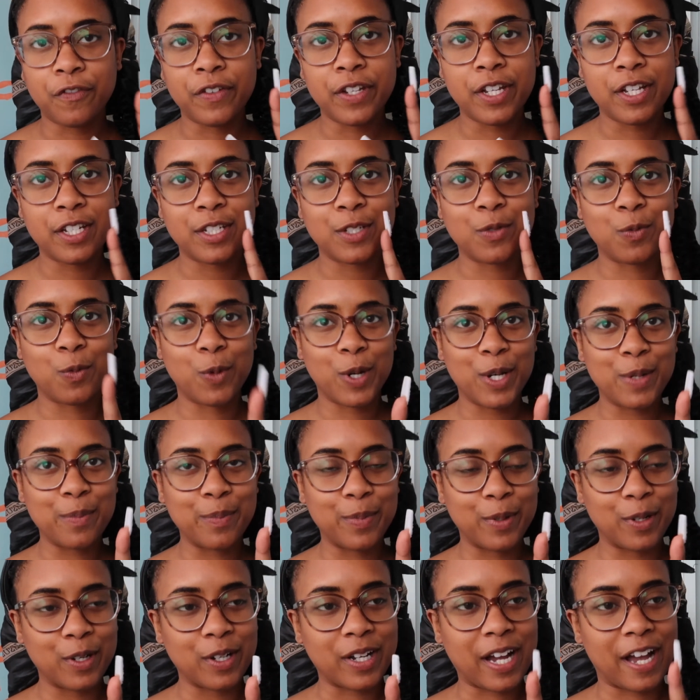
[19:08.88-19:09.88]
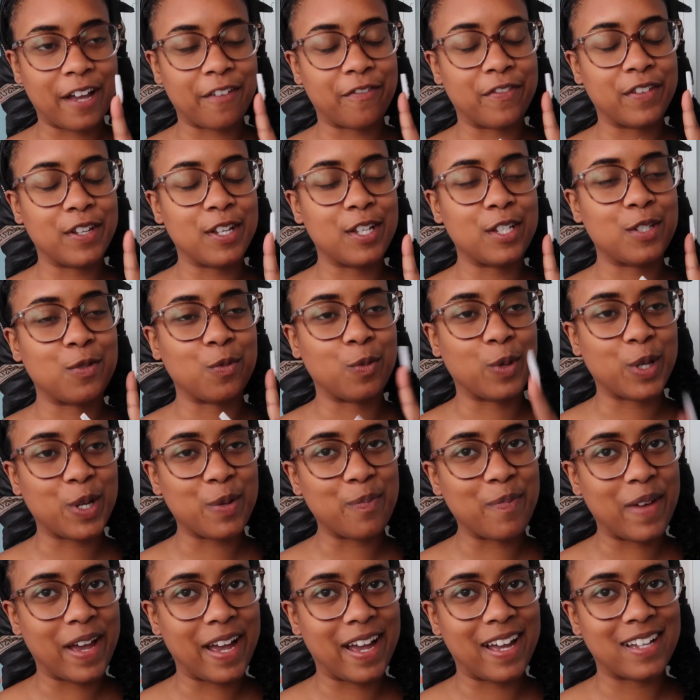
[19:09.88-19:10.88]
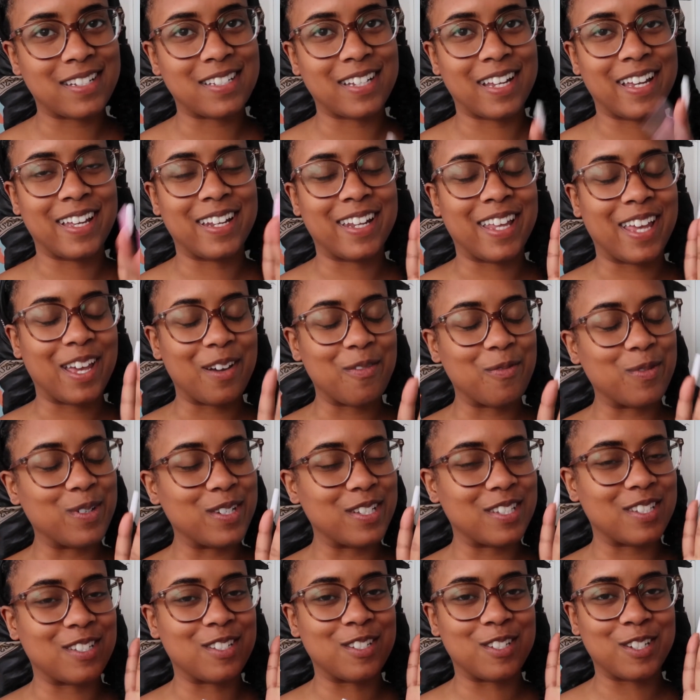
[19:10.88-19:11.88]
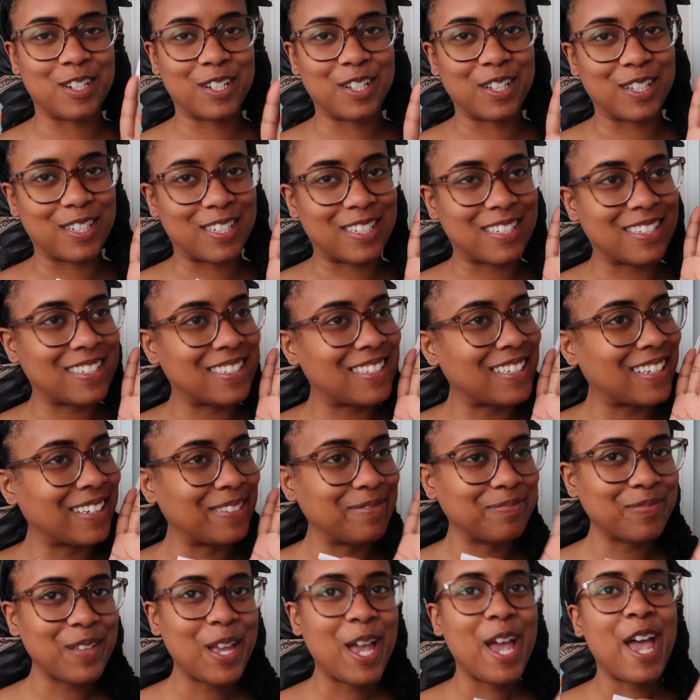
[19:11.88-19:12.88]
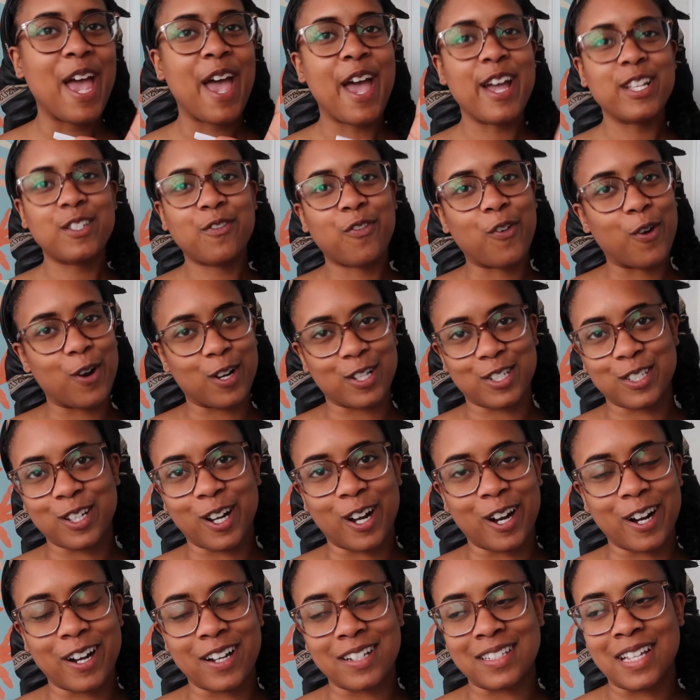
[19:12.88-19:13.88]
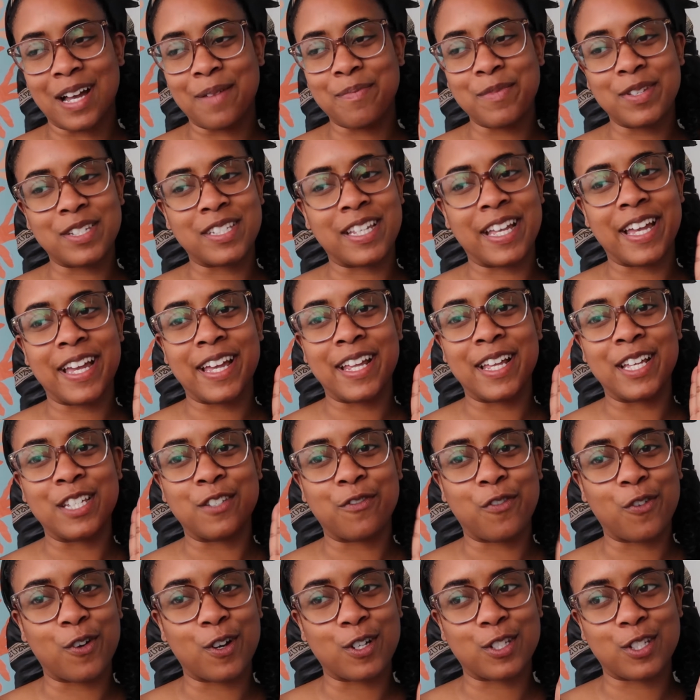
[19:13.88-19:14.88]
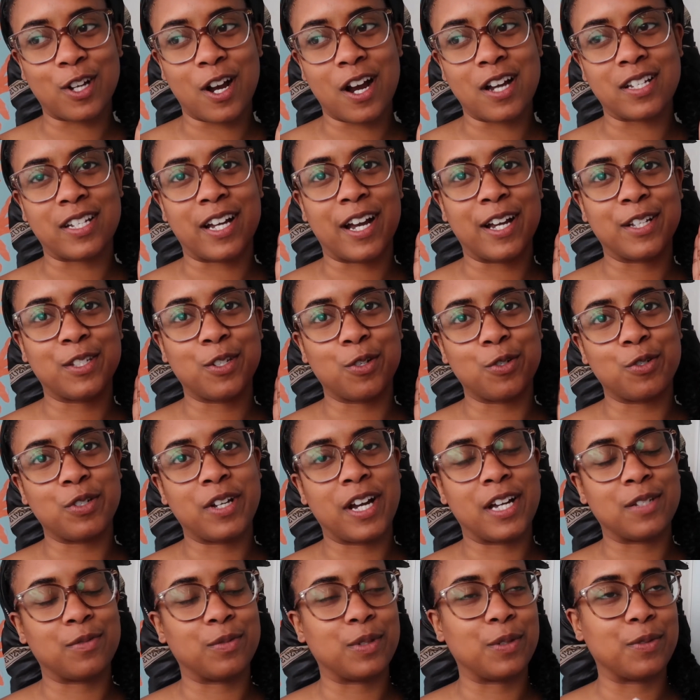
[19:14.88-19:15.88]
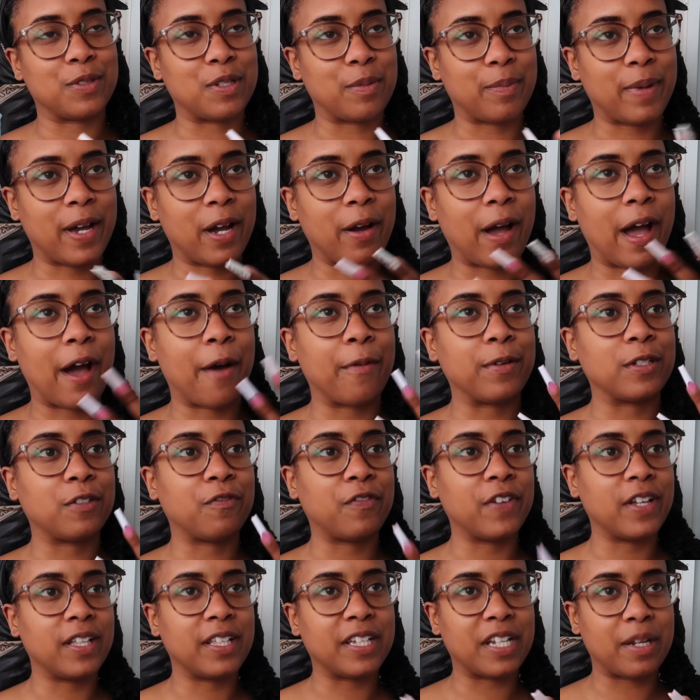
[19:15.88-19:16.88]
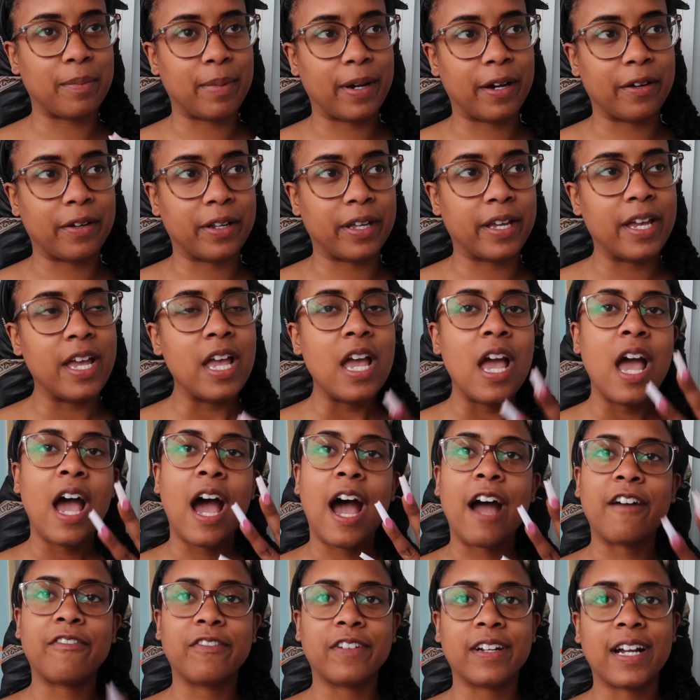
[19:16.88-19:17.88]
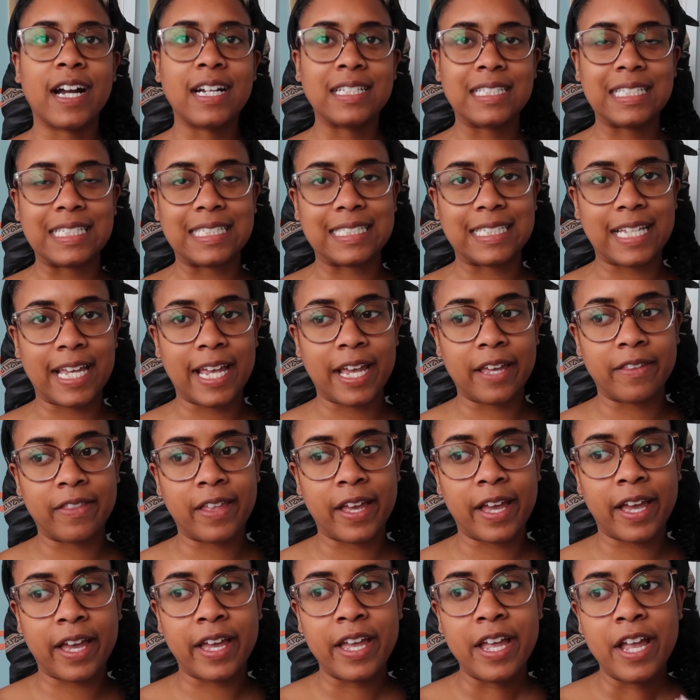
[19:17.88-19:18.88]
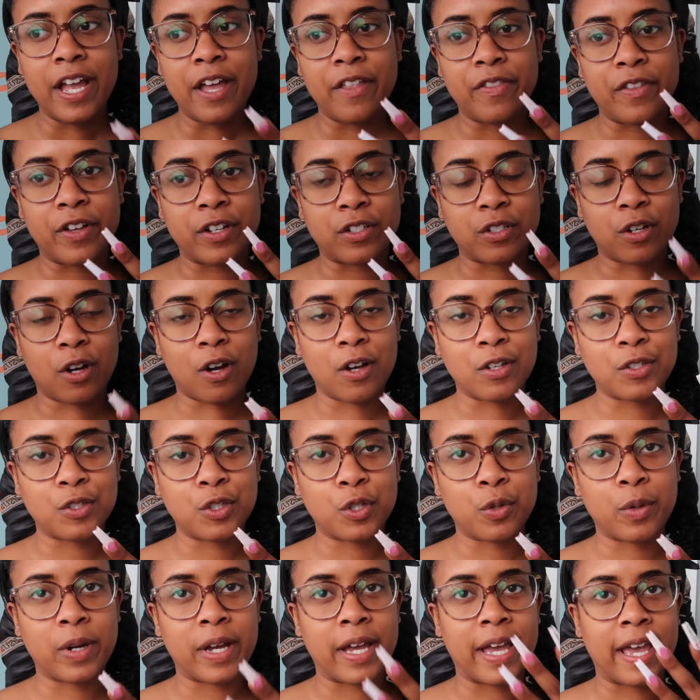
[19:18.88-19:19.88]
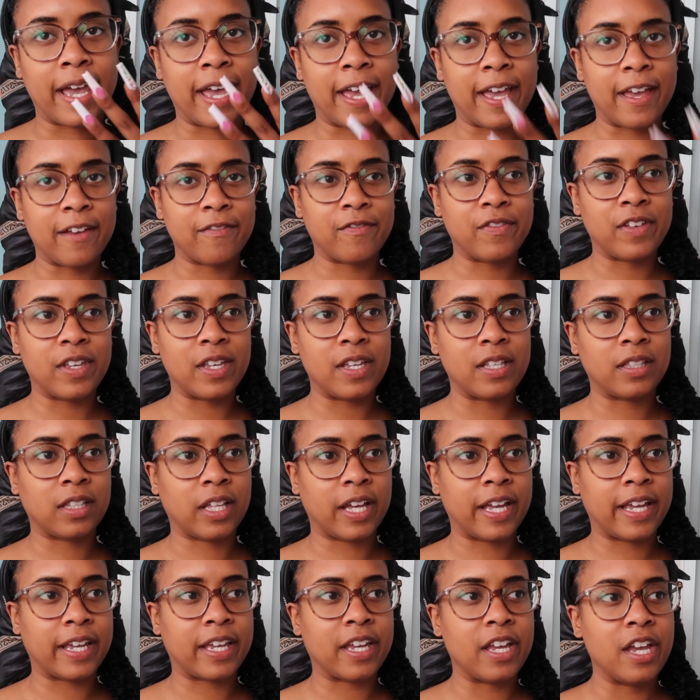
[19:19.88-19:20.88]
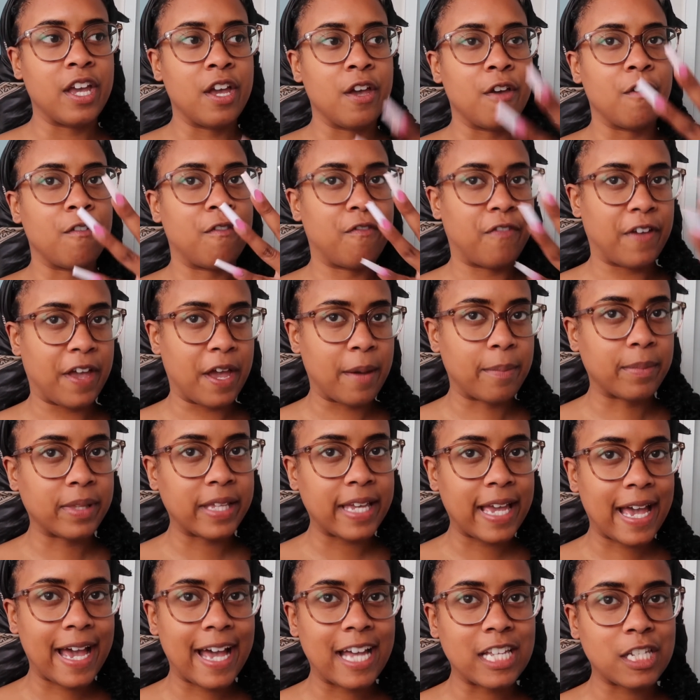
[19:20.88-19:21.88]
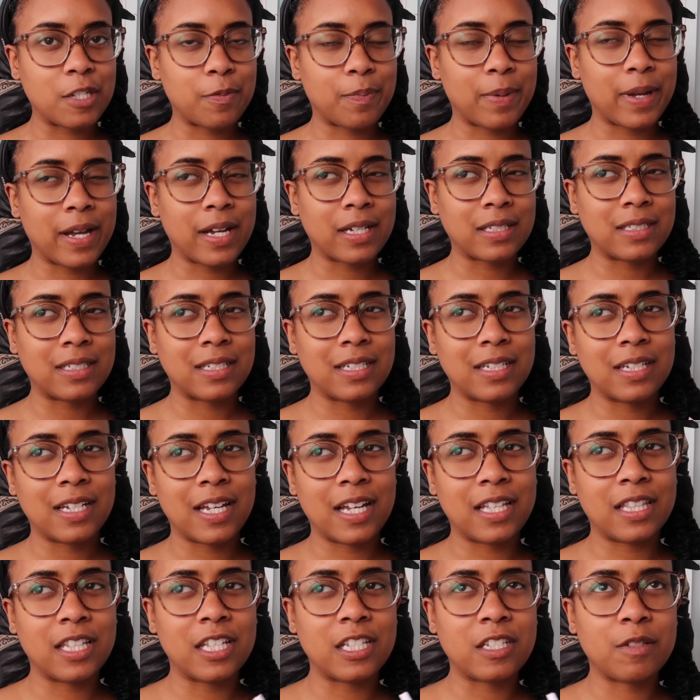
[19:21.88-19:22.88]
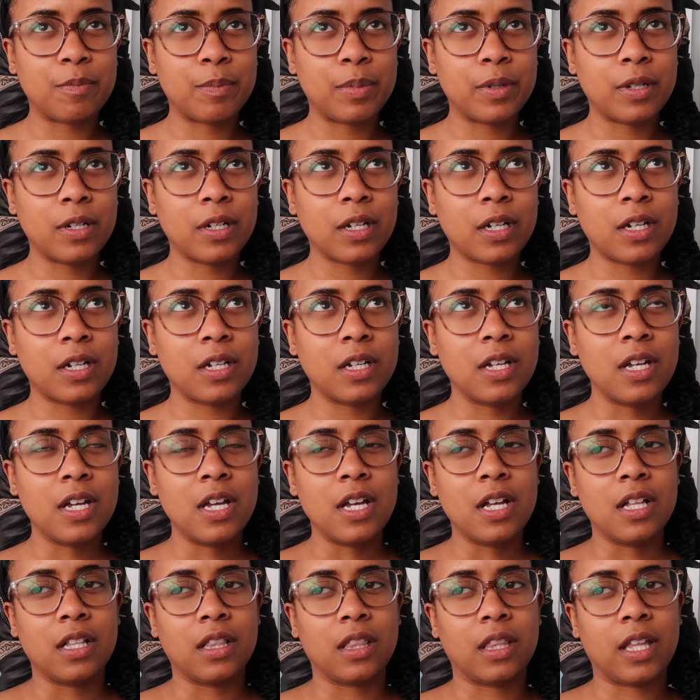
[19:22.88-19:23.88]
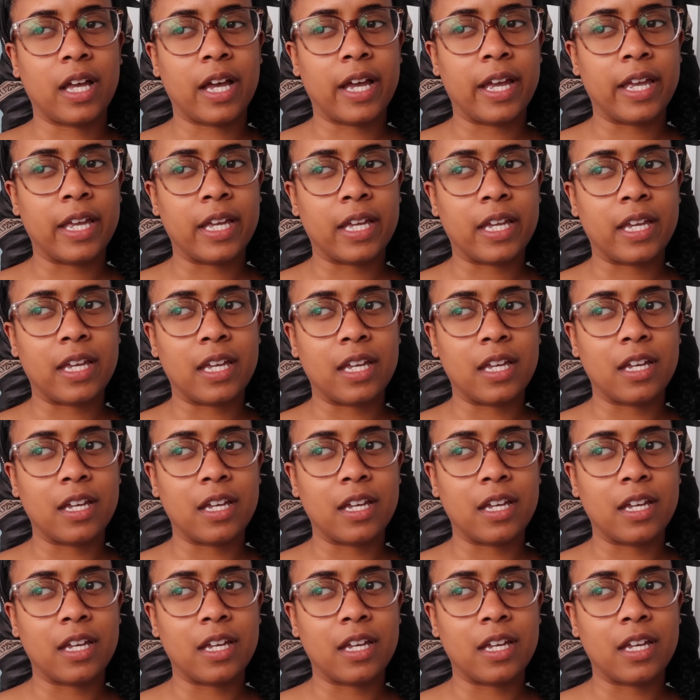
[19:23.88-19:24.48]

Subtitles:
finished one book. I finished What a Match, and it was just, it's 4 stars. I'm just saying it's 4 stars. I already told you guys what it was about, how I was feeling about it. I forgot to say that there's also a heavy like family aspect in this book, like